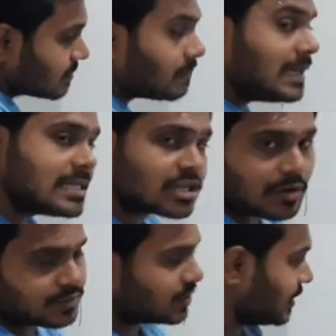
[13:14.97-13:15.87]
please
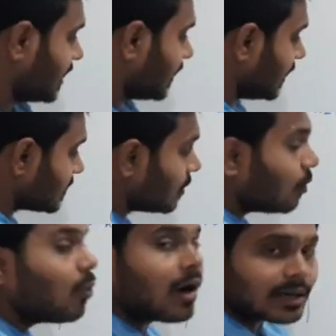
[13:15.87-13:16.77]
observe, here it is
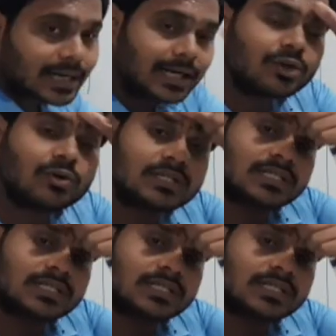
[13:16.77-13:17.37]
what I told